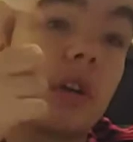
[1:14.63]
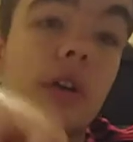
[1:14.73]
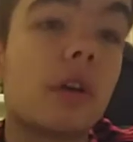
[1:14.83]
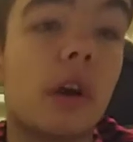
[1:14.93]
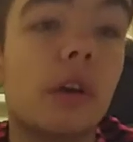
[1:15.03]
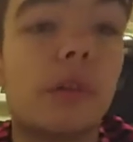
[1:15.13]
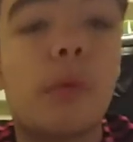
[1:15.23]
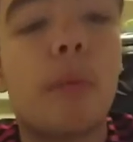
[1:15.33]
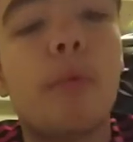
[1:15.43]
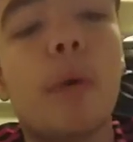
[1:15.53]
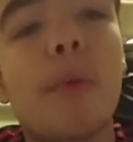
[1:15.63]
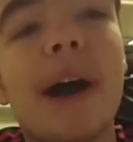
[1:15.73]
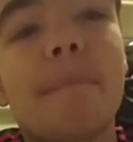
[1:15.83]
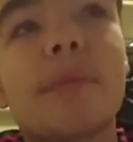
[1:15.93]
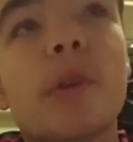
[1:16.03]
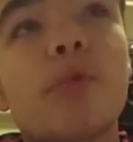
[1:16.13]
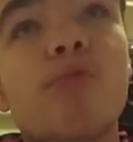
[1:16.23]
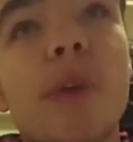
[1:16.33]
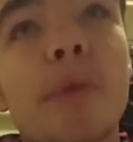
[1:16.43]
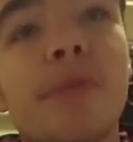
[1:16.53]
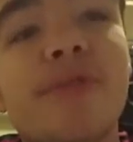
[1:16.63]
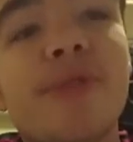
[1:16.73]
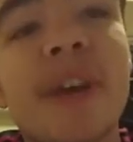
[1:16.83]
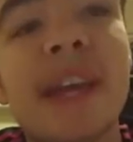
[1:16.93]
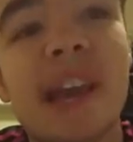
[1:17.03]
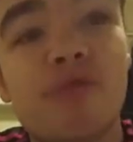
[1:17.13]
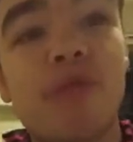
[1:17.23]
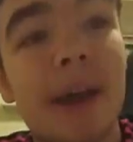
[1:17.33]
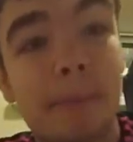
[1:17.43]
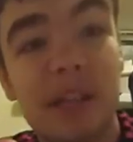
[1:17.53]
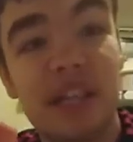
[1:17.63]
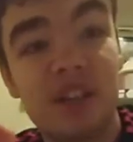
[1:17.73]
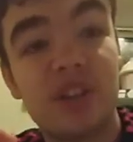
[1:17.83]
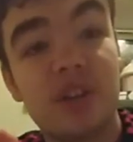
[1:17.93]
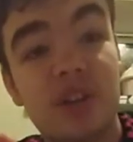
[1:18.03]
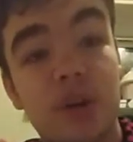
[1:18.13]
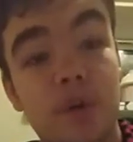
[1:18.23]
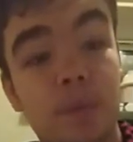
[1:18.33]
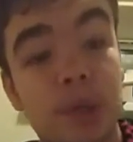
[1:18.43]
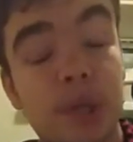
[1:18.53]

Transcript: to 1-1 where it was a free kick, right place to Hume.